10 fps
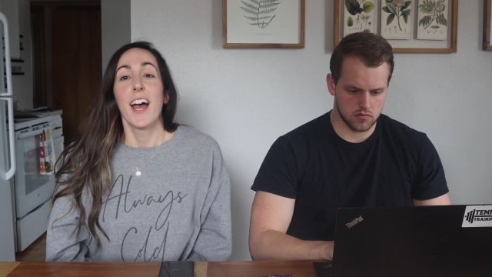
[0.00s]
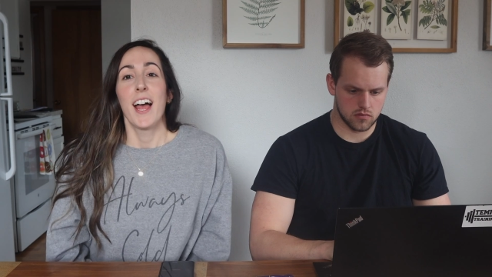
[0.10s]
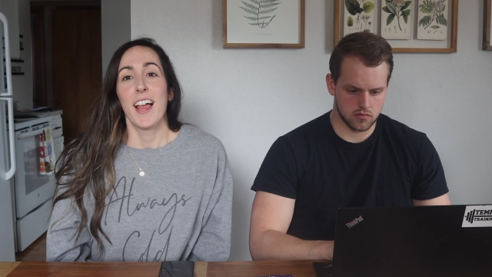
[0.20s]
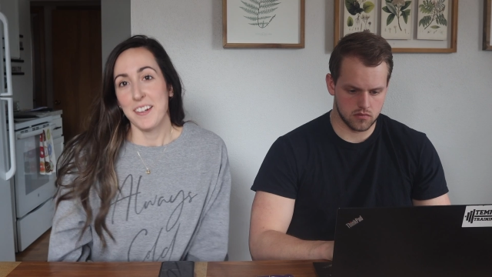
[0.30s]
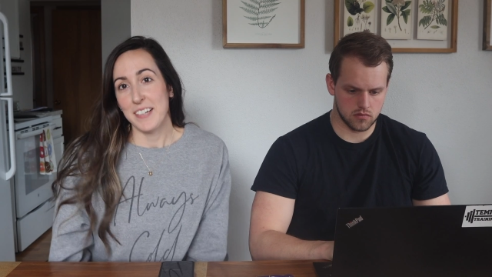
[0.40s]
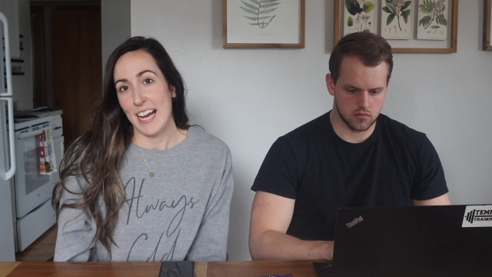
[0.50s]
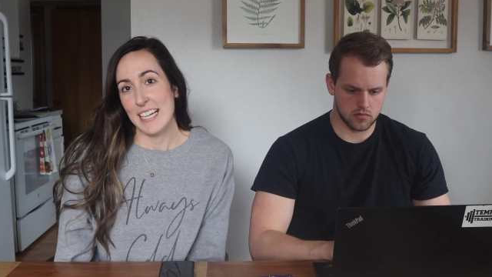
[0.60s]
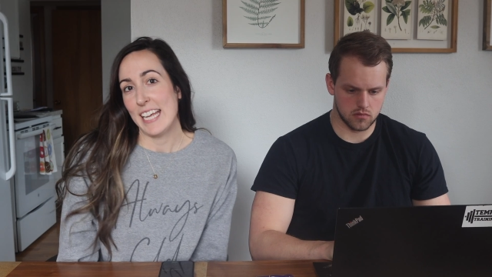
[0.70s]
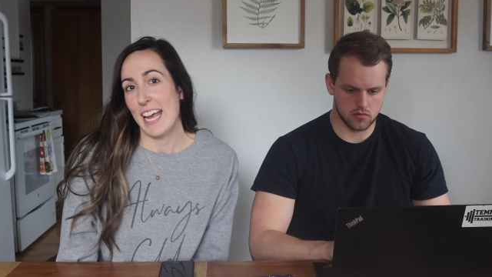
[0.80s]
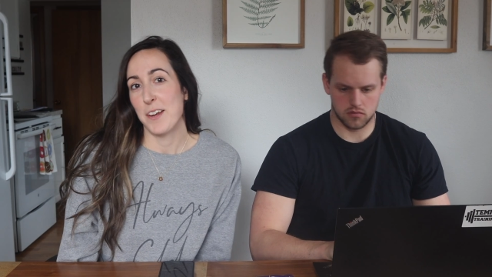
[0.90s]
Speaker 1: Hello
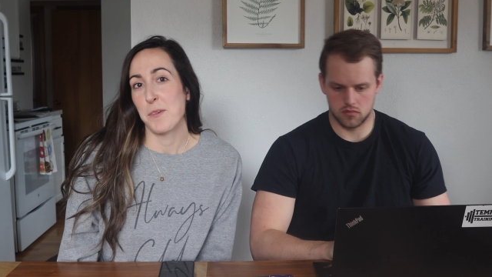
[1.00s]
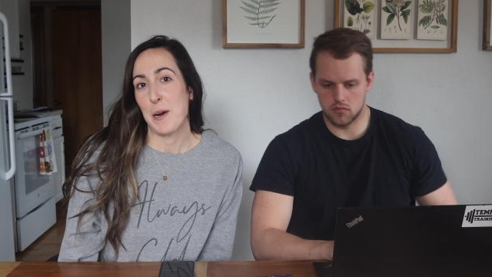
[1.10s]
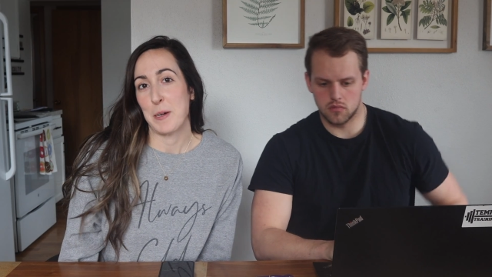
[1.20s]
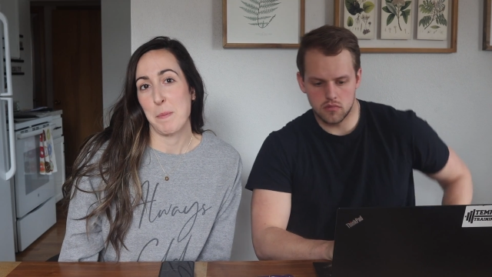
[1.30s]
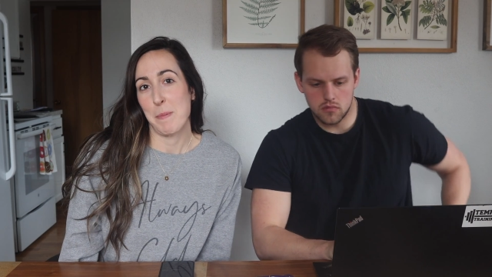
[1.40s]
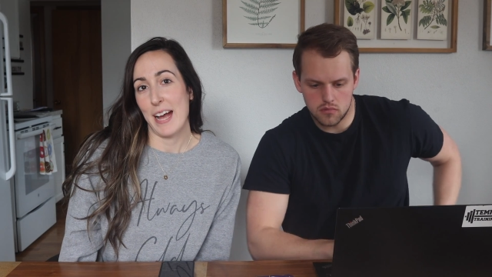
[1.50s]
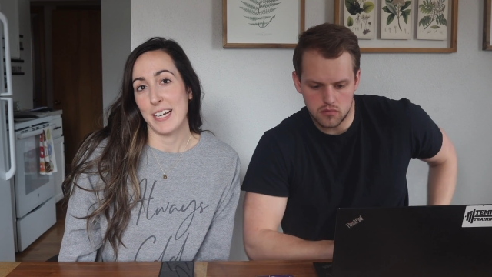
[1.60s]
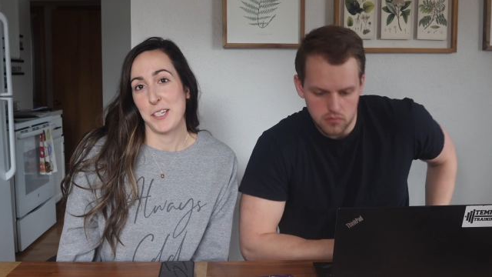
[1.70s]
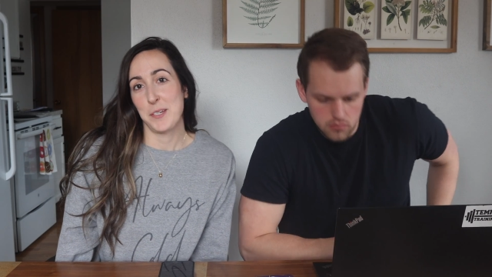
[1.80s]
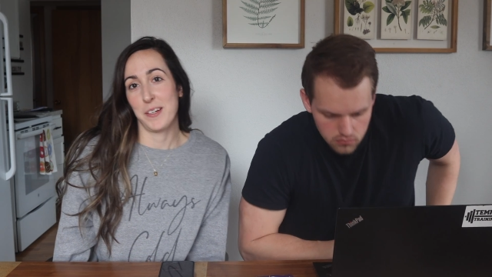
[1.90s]
guys and welcome
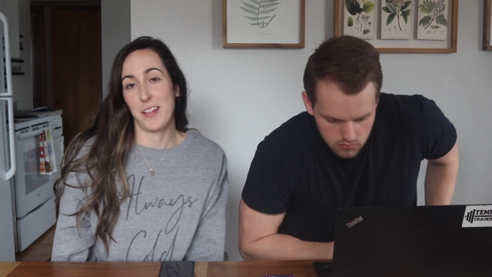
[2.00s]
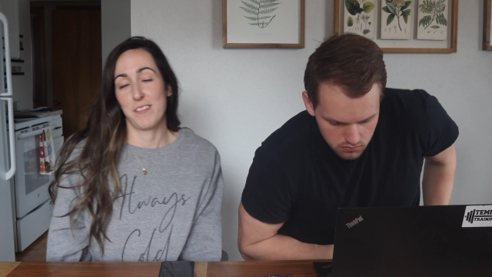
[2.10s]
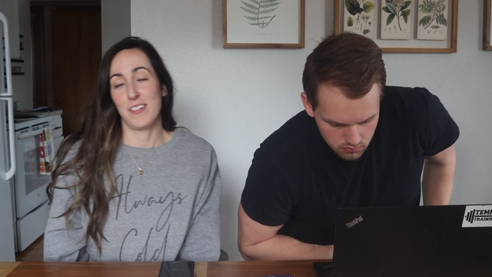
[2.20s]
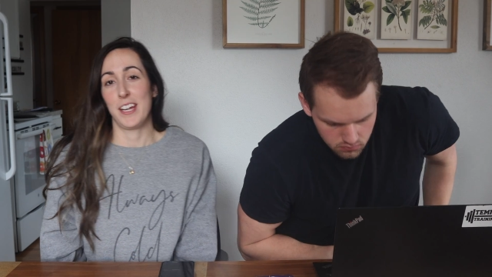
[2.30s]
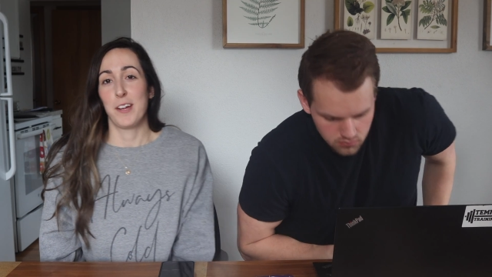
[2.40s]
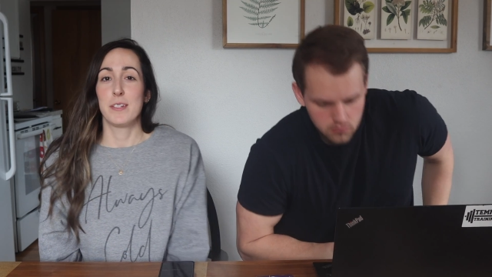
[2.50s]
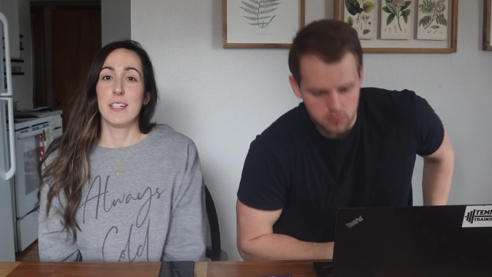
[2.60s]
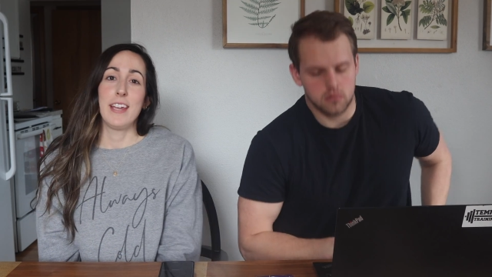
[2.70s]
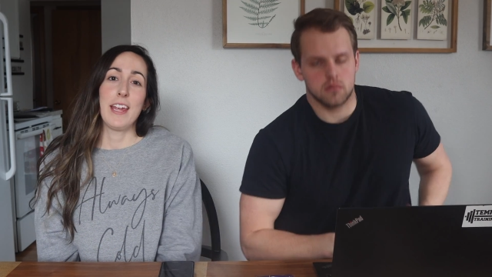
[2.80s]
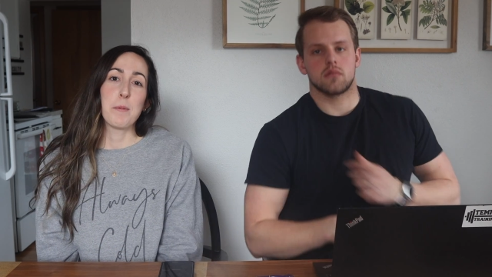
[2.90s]
back to another video.
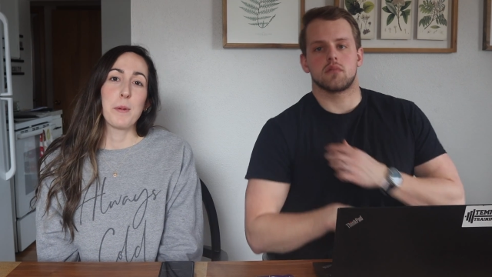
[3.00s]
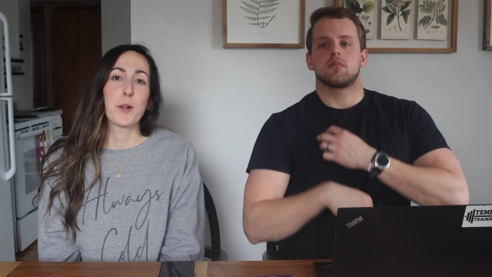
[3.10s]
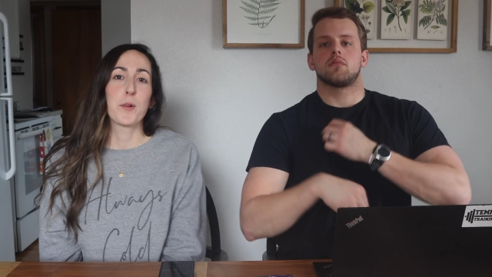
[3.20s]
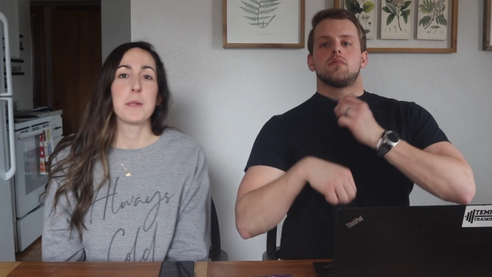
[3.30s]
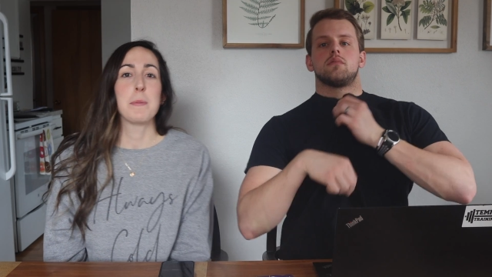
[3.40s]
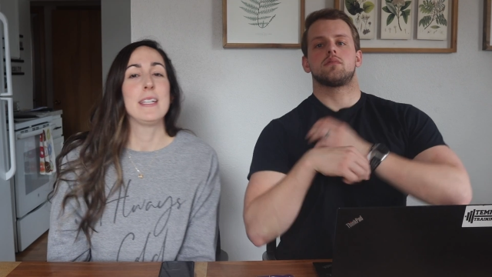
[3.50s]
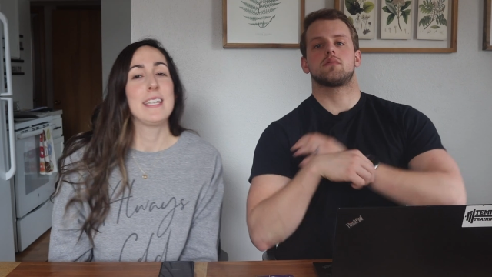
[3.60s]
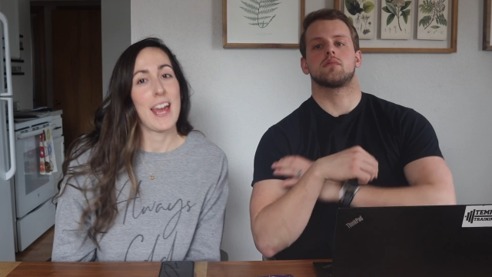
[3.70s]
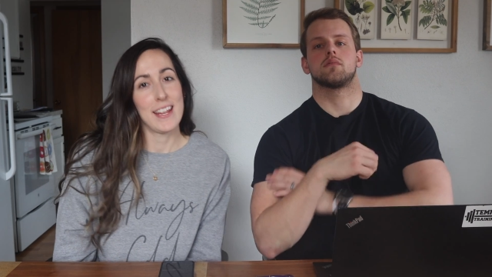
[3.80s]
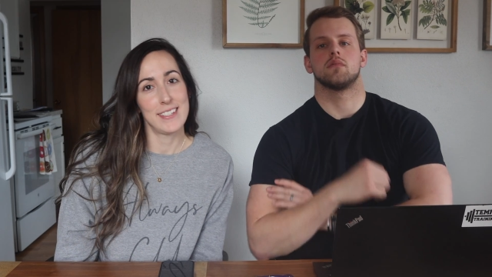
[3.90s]
Today we are going to be
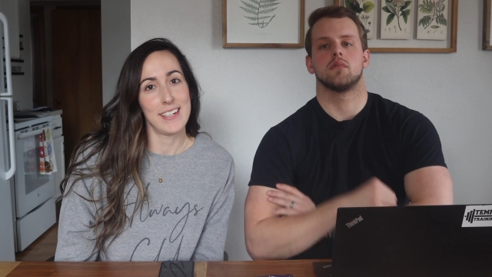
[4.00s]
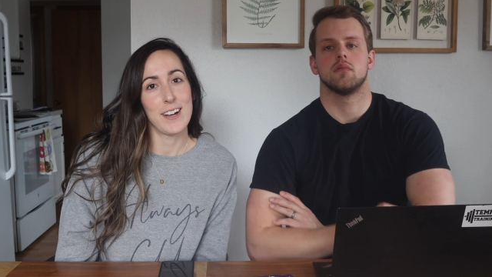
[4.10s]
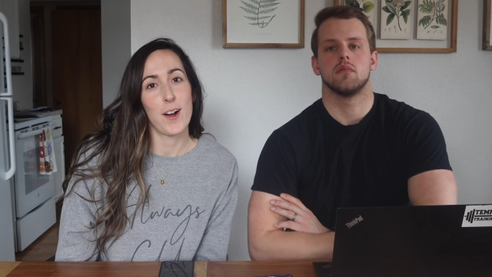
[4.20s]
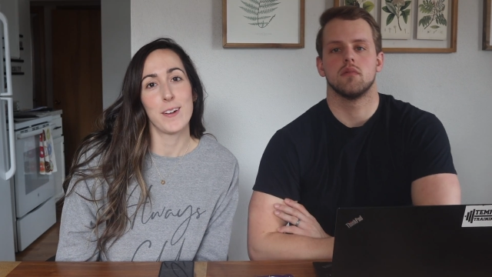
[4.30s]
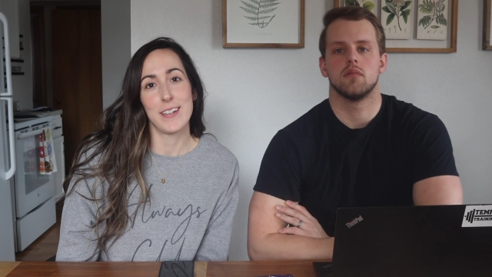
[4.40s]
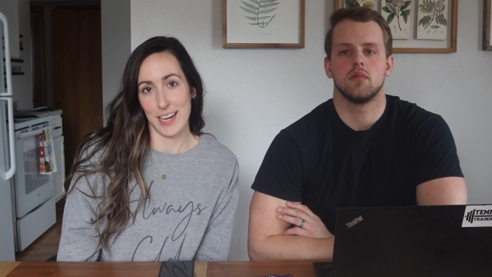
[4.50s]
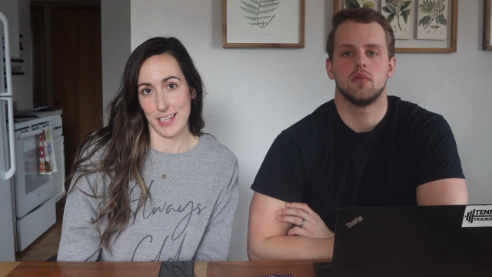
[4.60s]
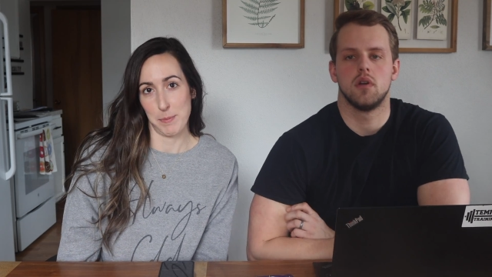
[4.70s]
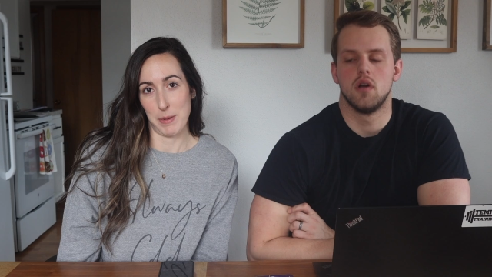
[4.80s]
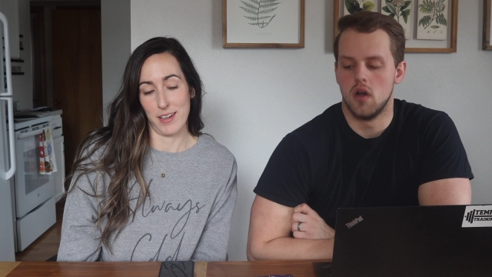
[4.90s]
testing our
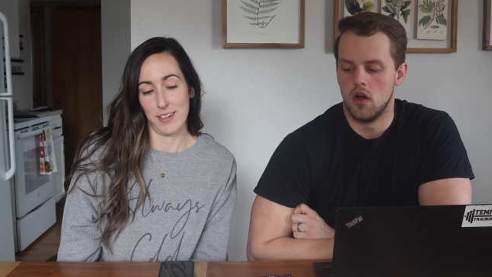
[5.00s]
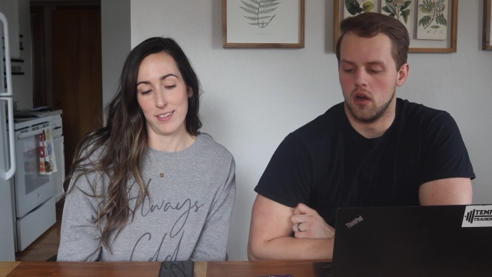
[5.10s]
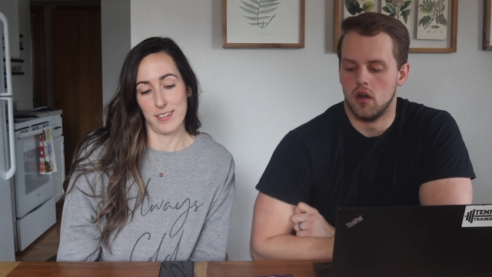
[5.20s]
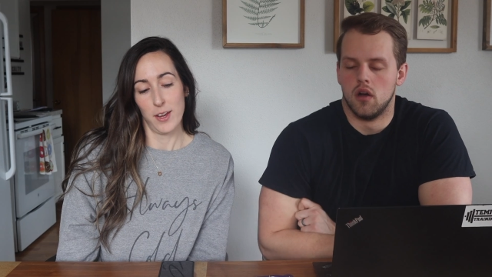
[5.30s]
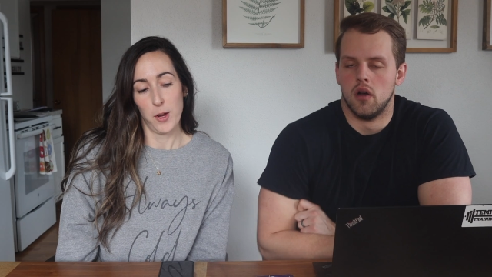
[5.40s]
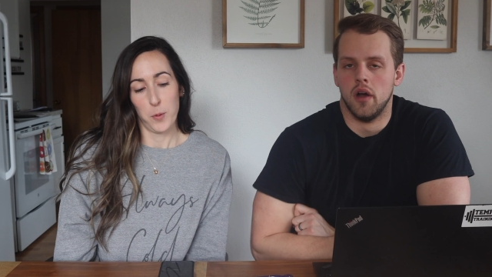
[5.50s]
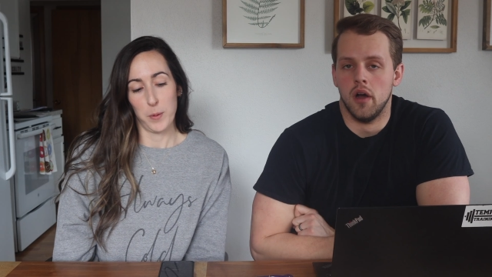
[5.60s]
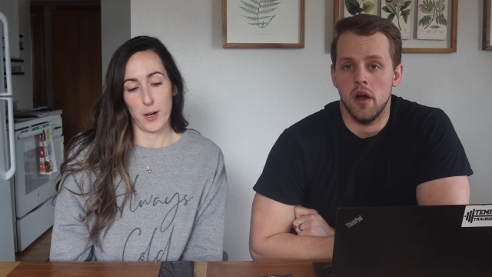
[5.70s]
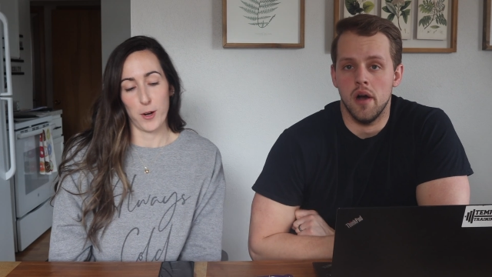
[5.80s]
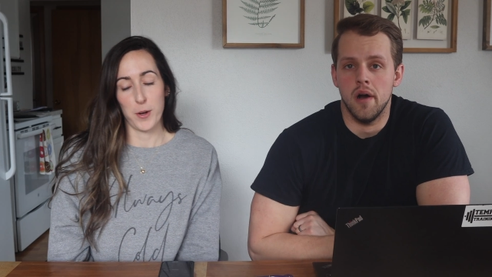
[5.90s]
taste buds. We are